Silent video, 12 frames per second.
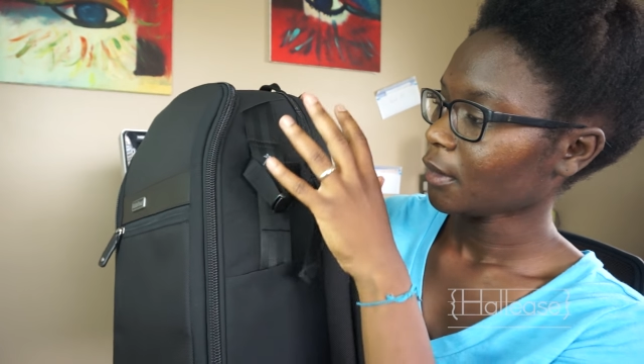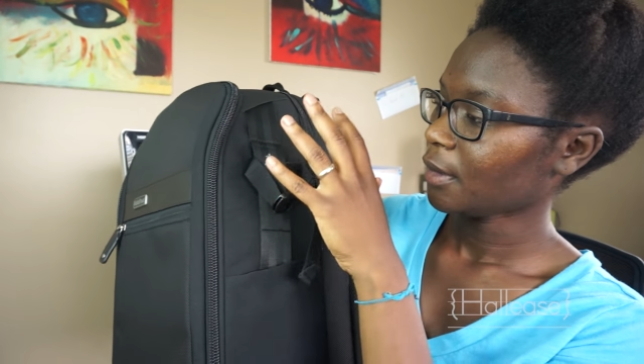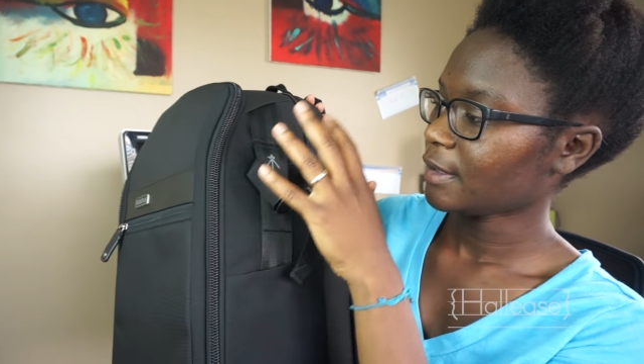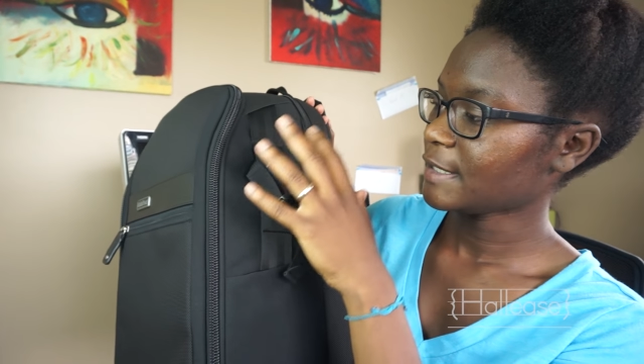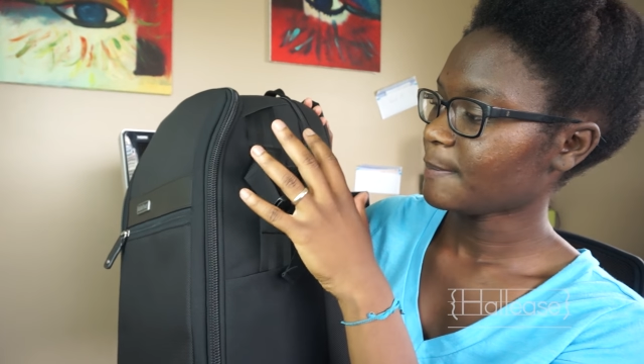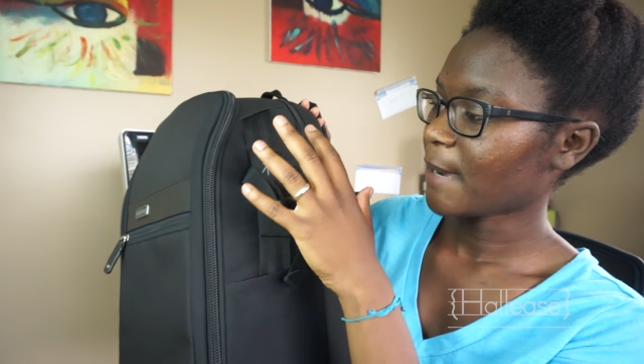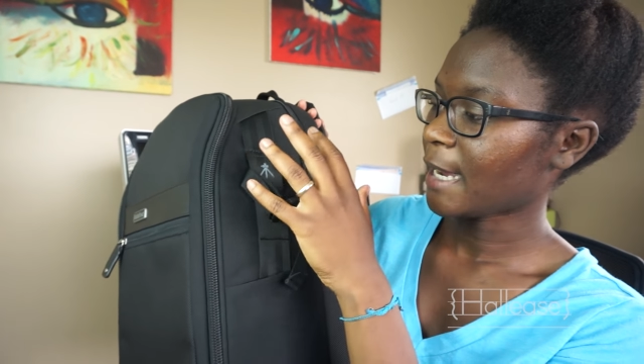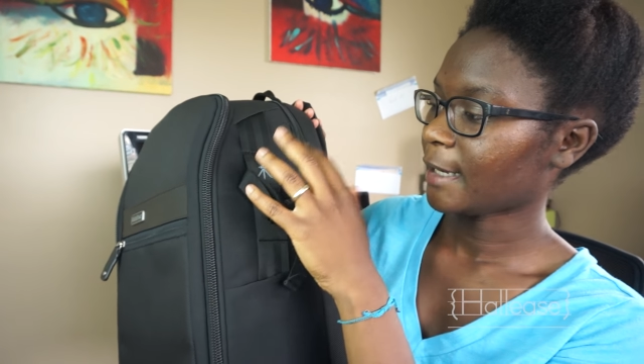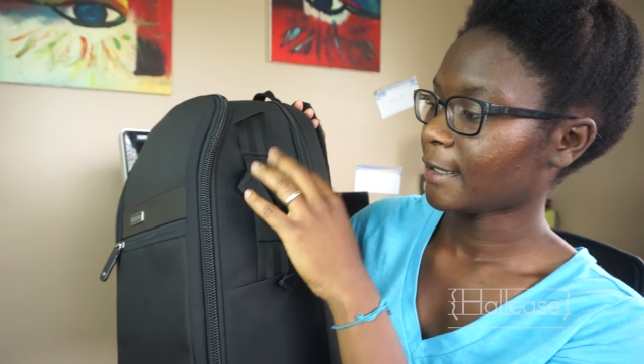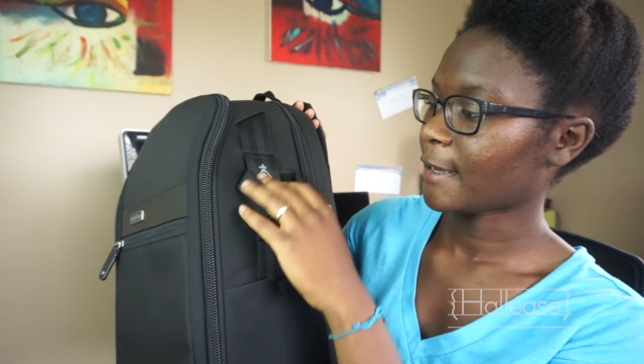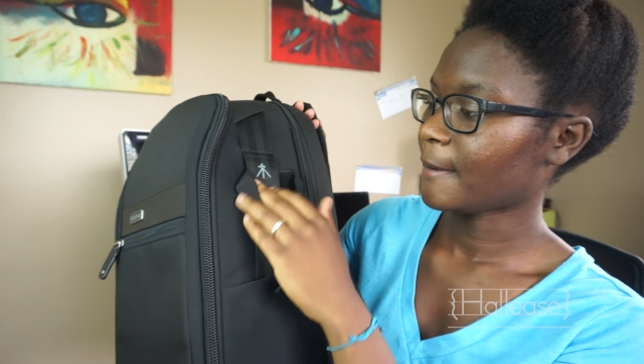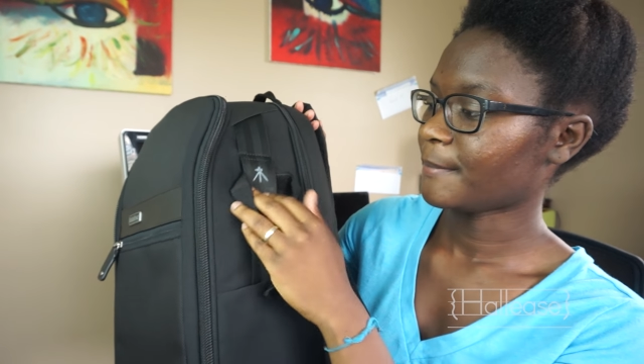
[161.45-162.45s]
this
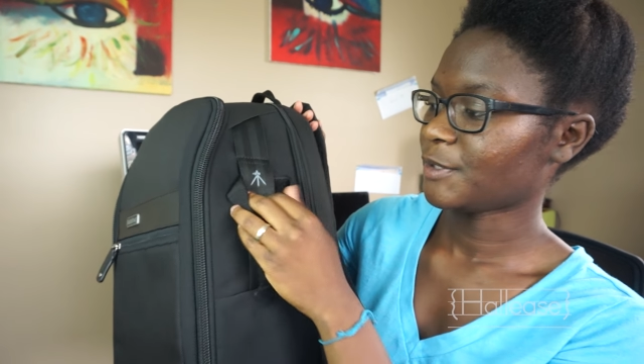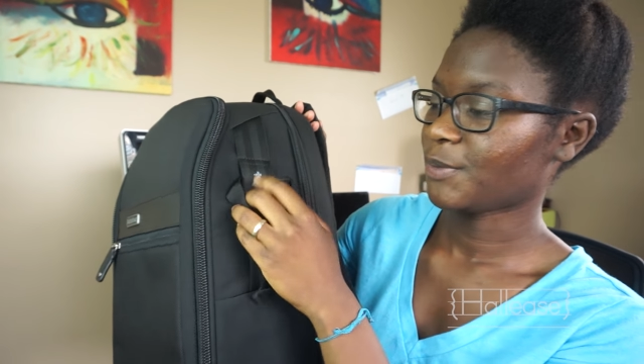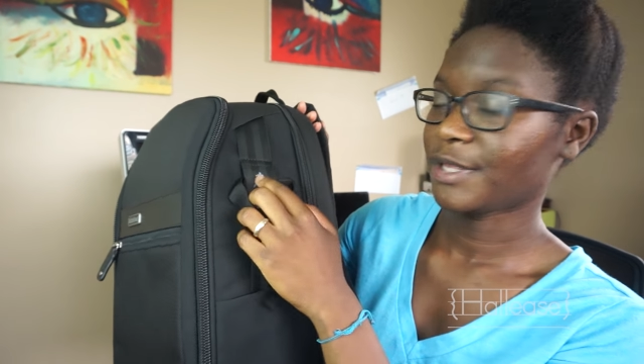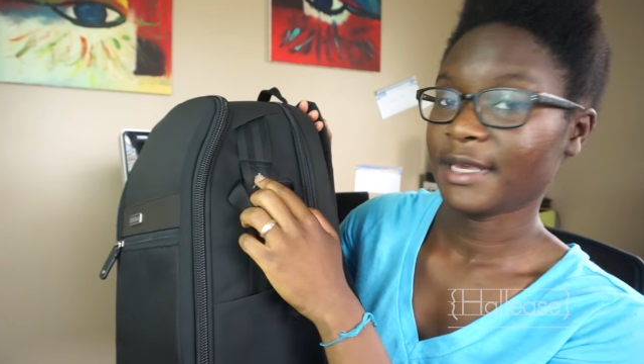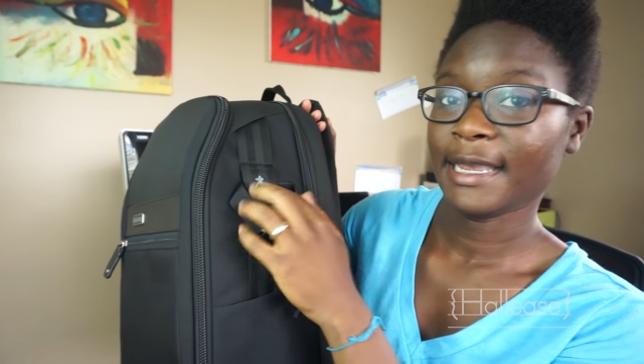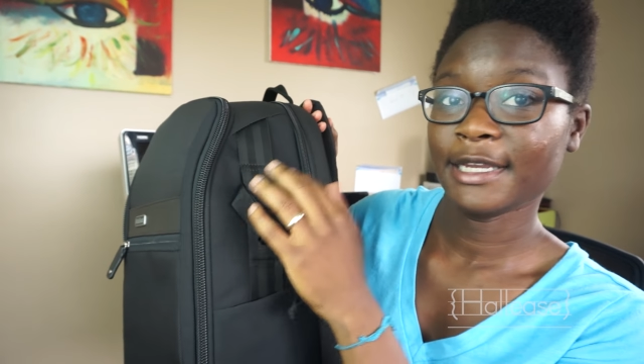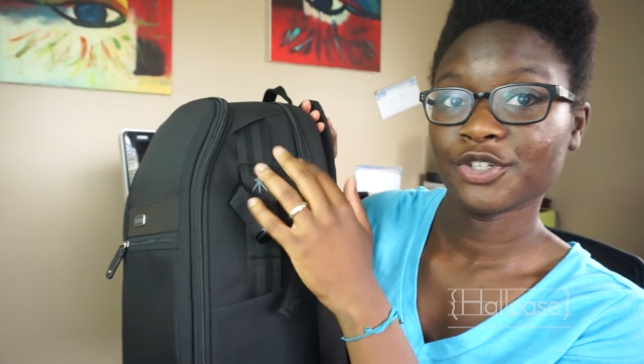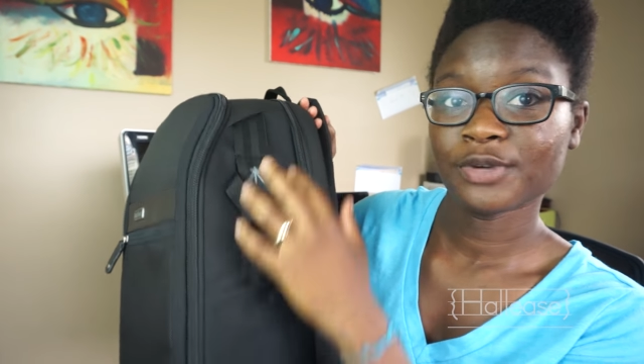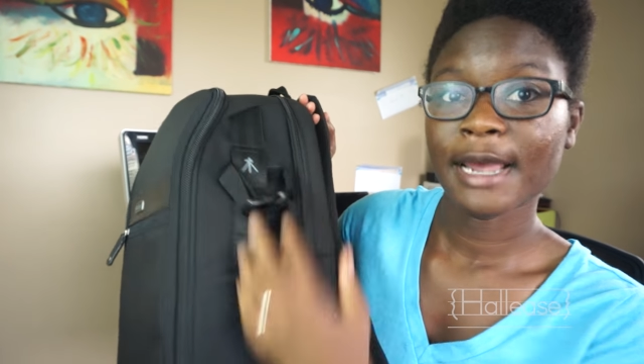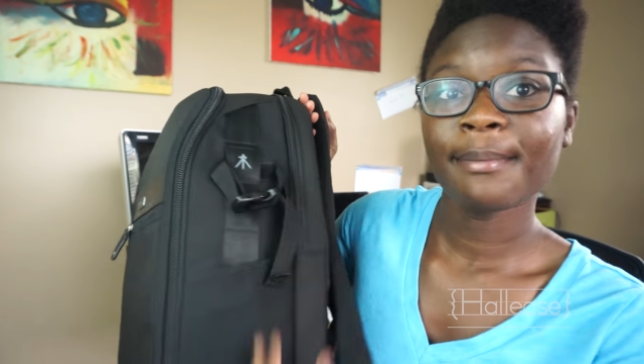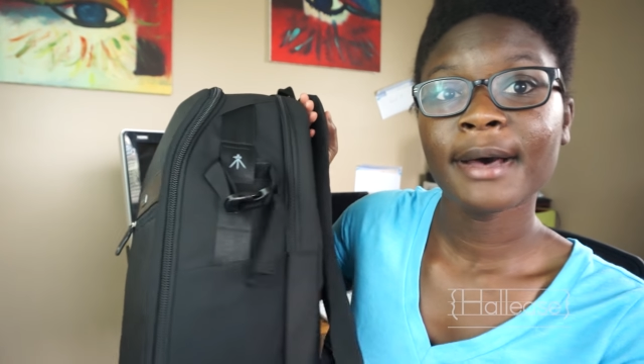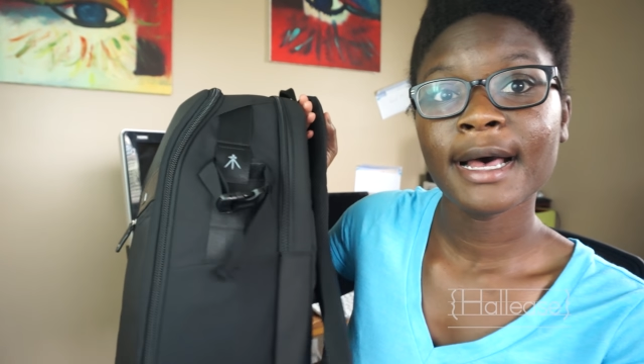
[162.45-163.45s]
bag comes with a
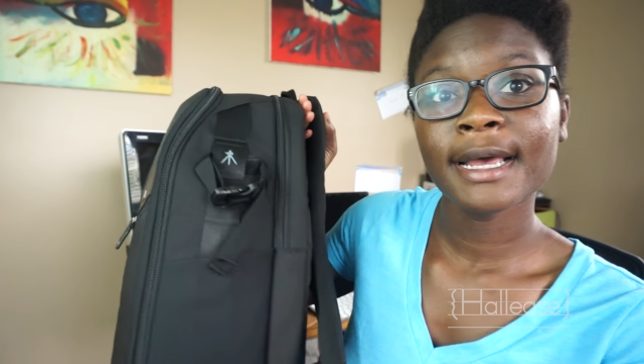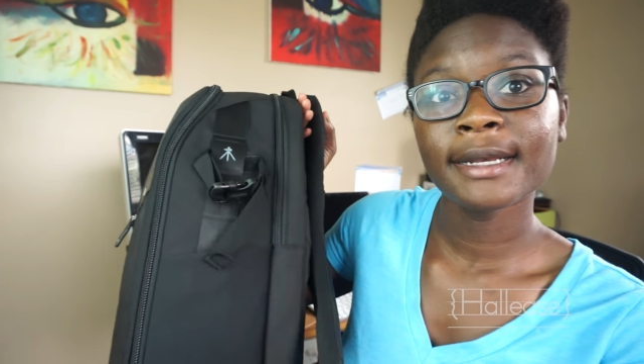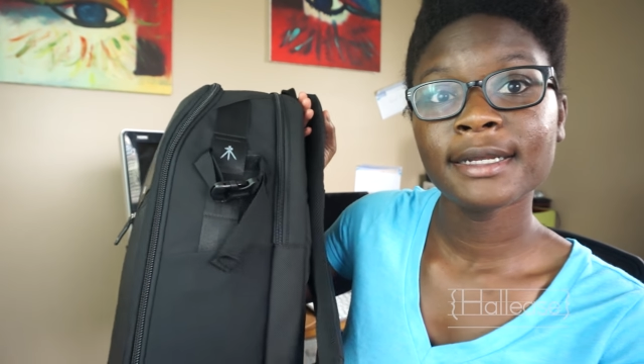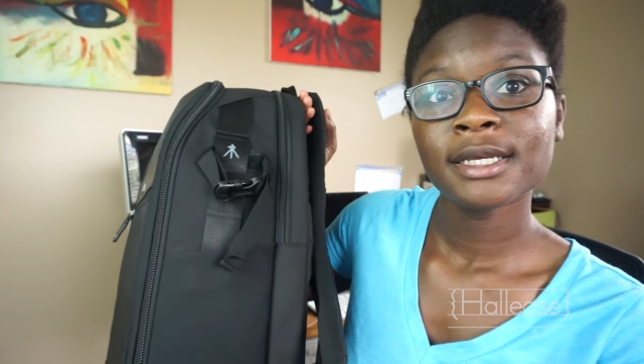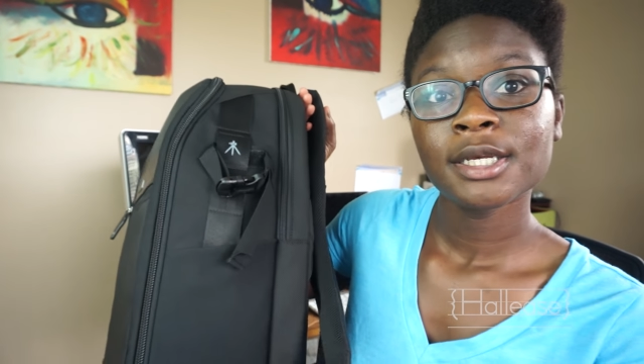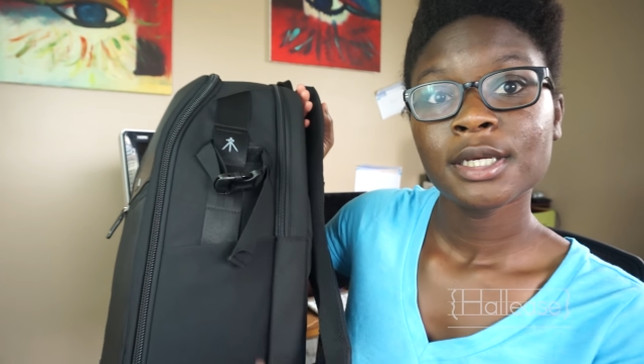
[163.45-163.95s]
tripod